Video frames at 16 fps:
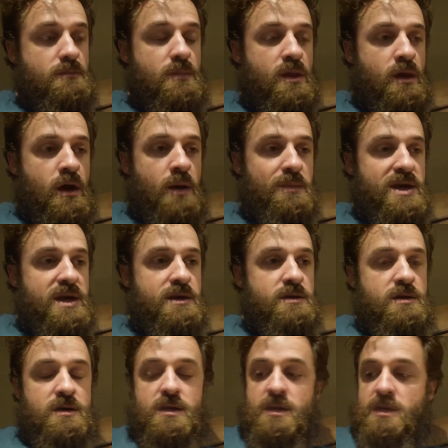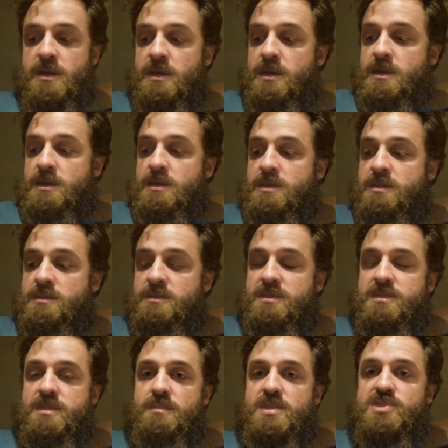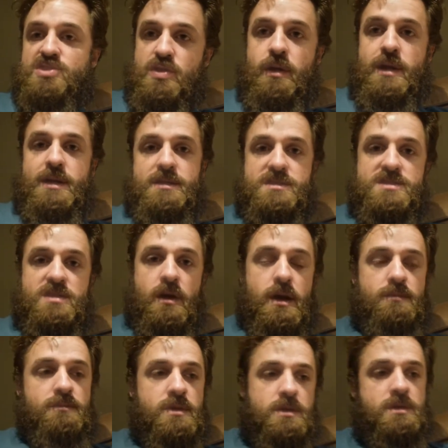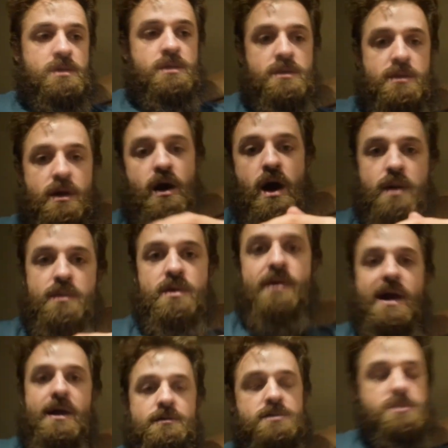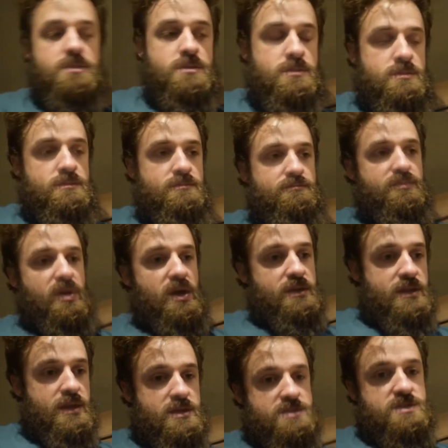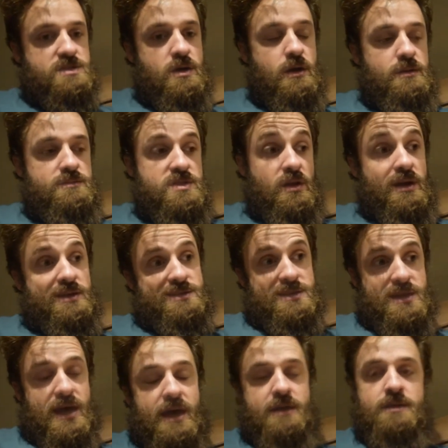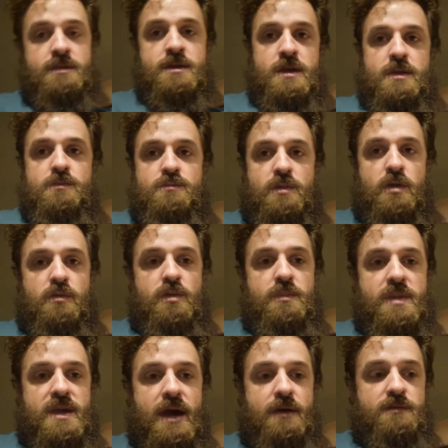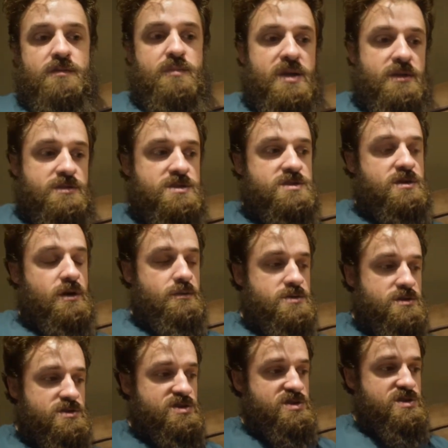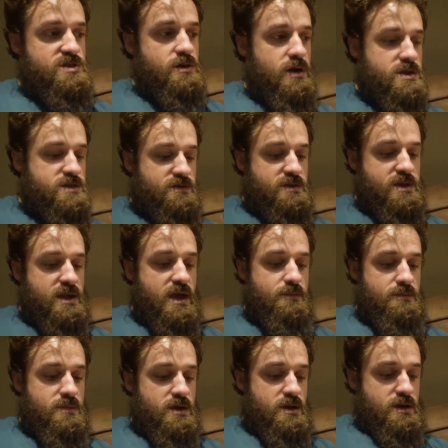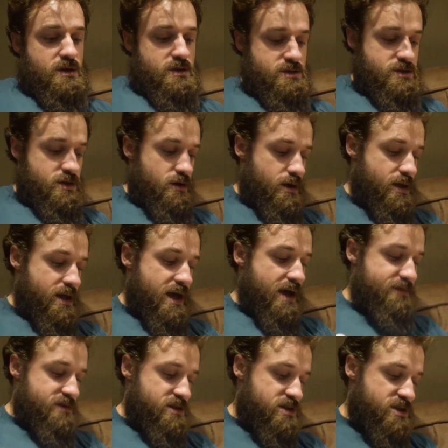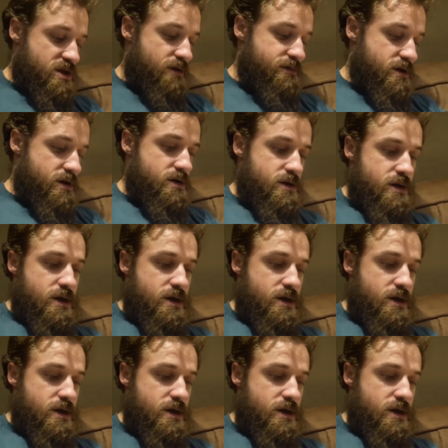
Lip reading: I mean, the majority of the time I'm around, but there's times like today where we'll be out for periods of time, so it's just nice for them to kind of have each other.